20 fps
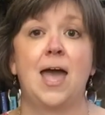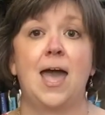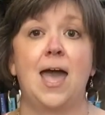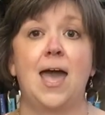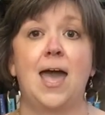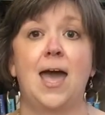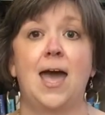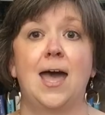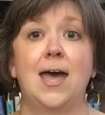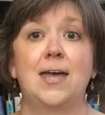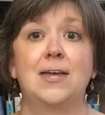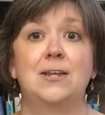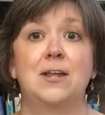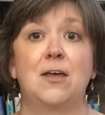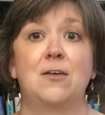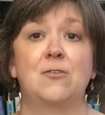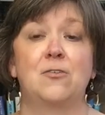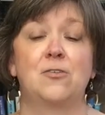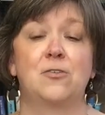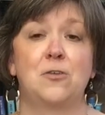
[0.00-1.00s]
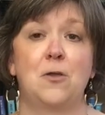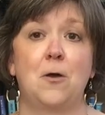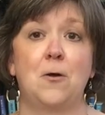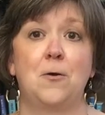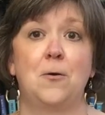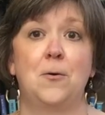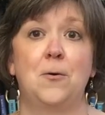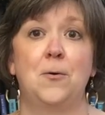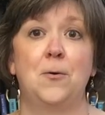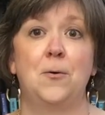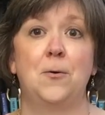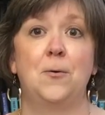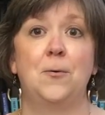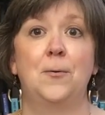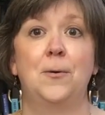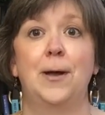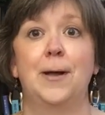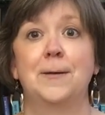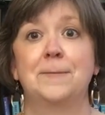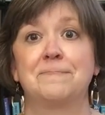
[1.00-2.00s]
And
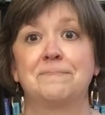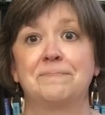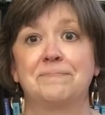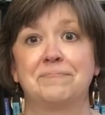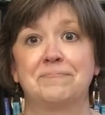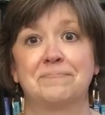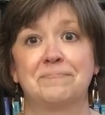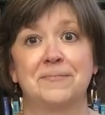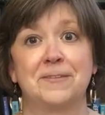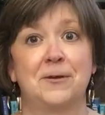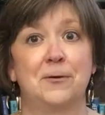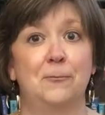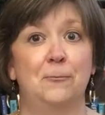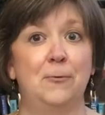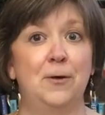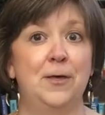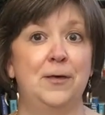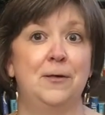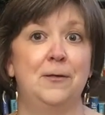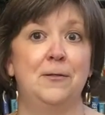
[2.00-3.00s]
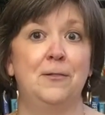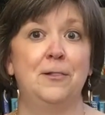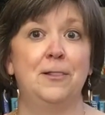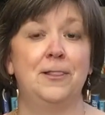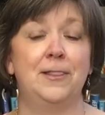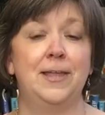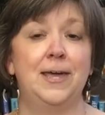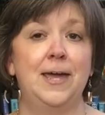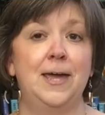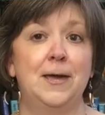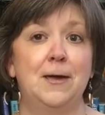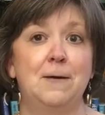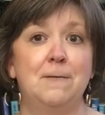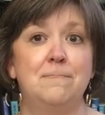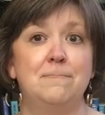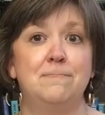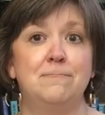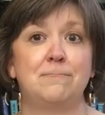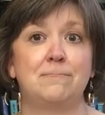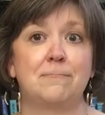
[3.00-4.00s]
so will
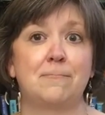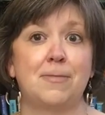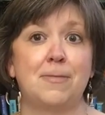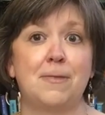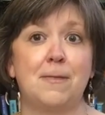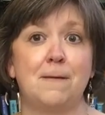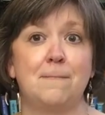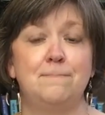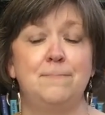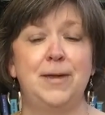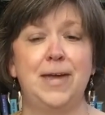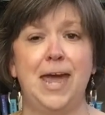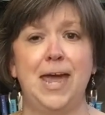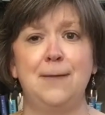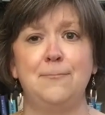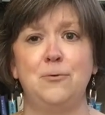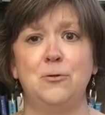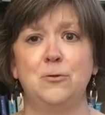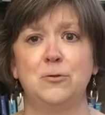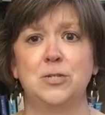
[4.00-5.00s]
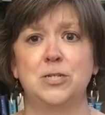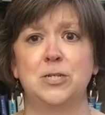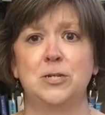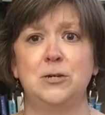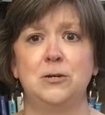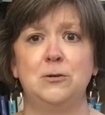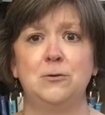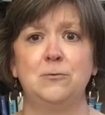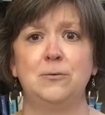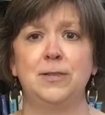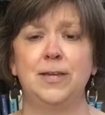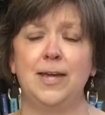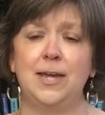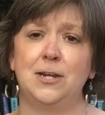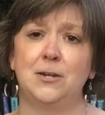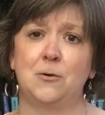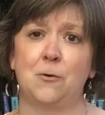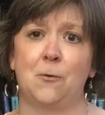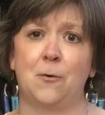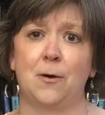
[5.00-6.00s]
Liam be able to
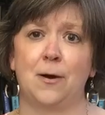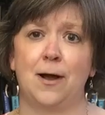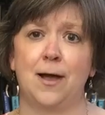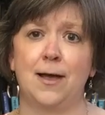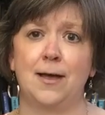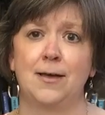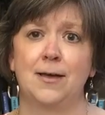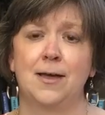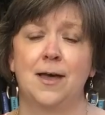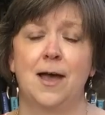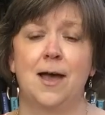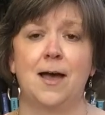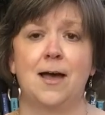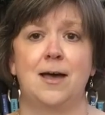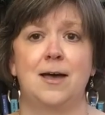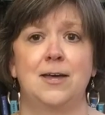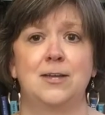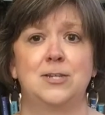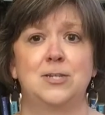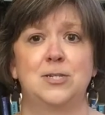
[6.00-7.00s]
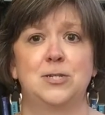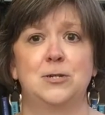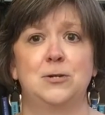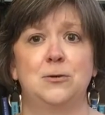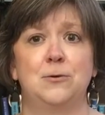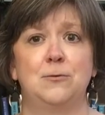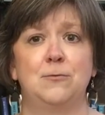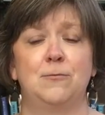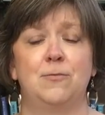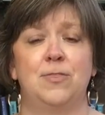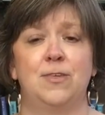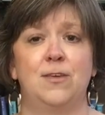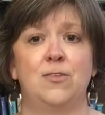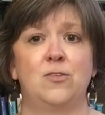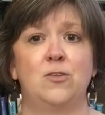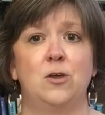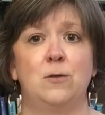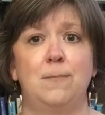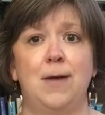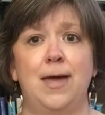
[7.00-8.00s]
lead Cora to
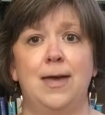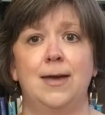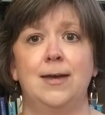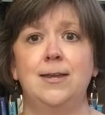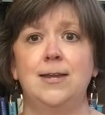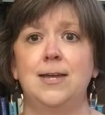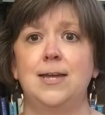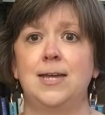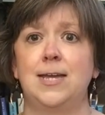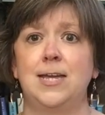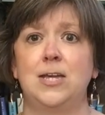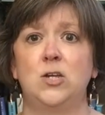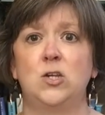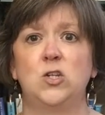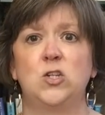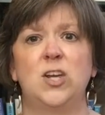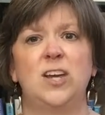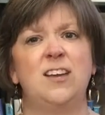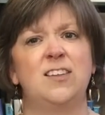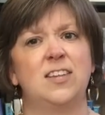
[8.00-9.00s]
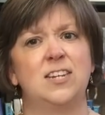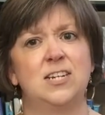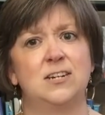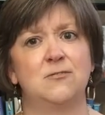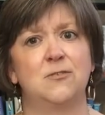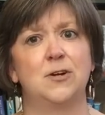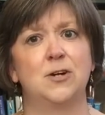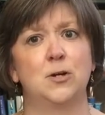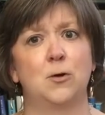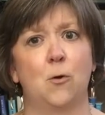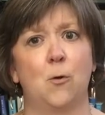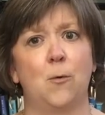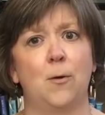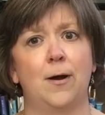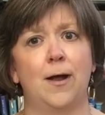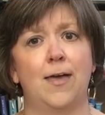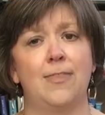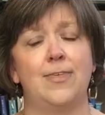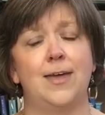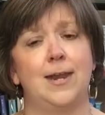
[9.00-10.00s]
this new man? She is a different
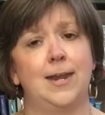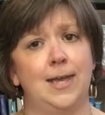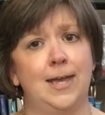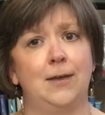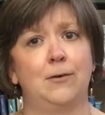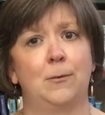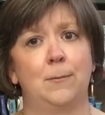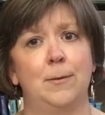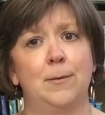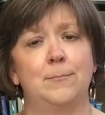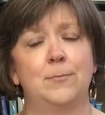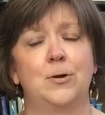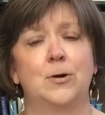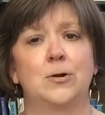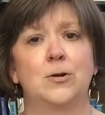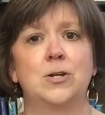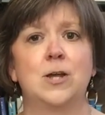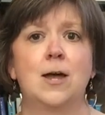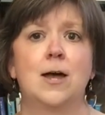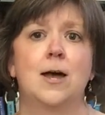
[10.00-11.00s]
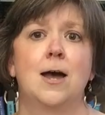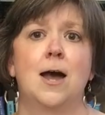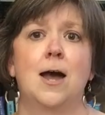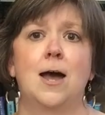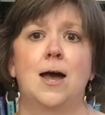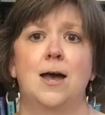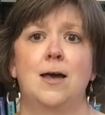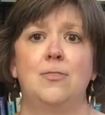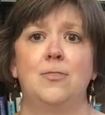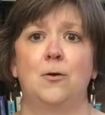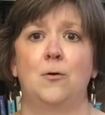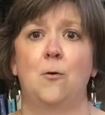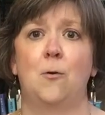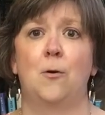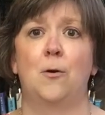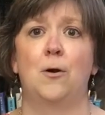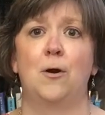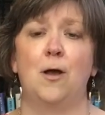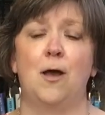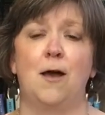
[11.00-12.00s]
Cora than he remembered. The
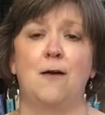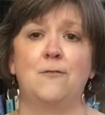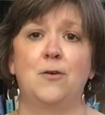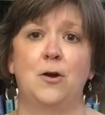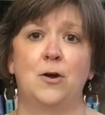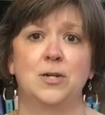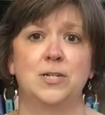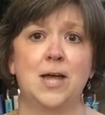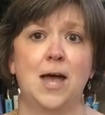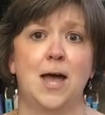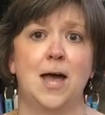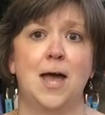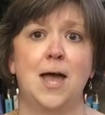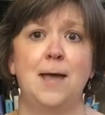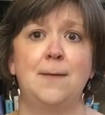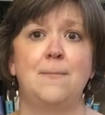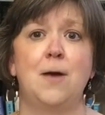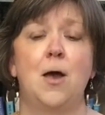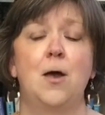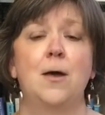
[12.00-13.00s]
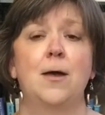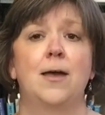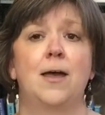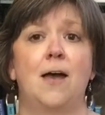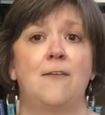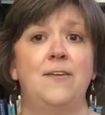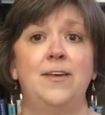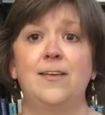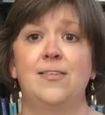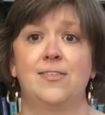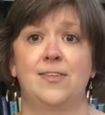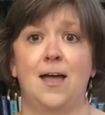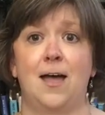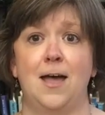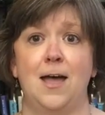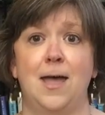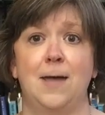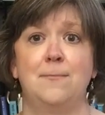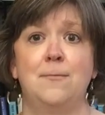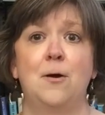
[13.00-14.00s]
Cora of her time, of his
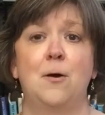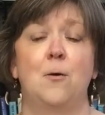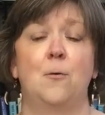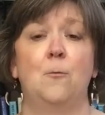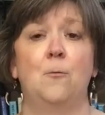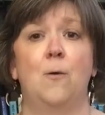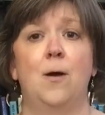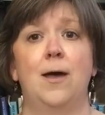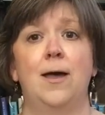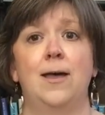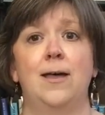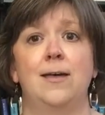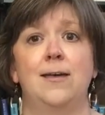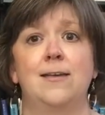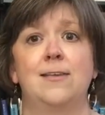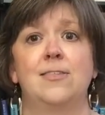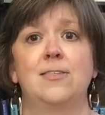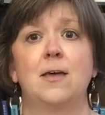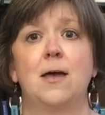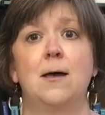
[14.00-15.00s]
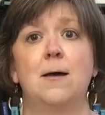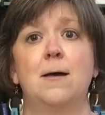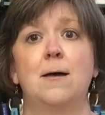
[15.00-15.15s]
time, was